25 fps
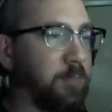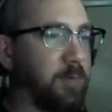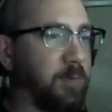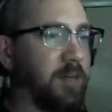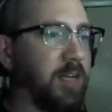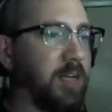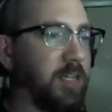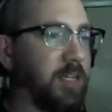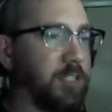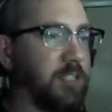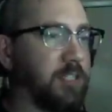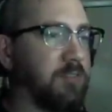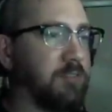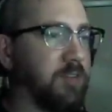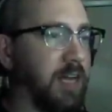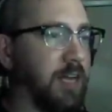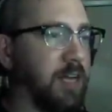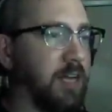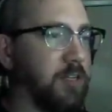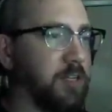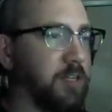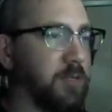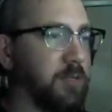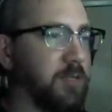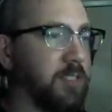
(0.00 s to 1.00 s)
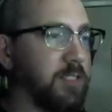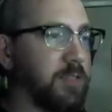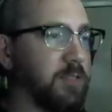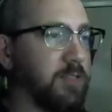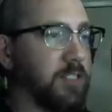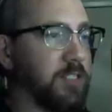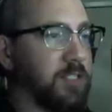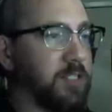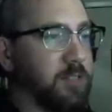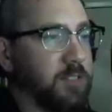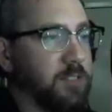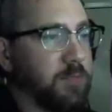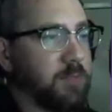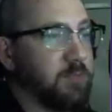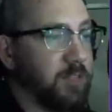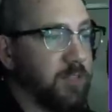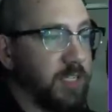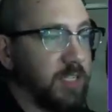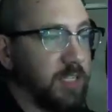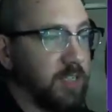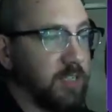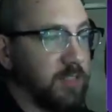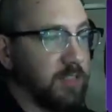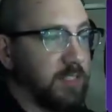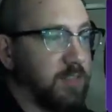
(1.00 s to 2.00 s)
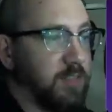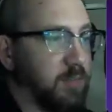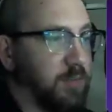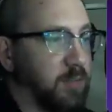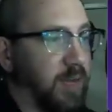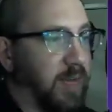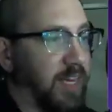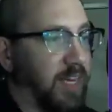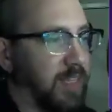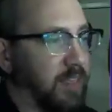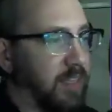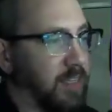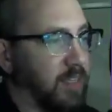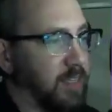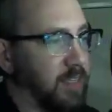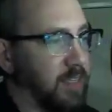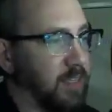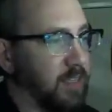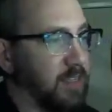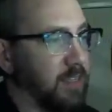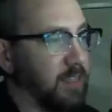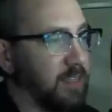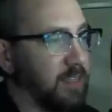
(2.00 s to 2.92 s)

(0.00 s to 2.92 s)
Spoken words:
production value into his YouTube videos, even back then.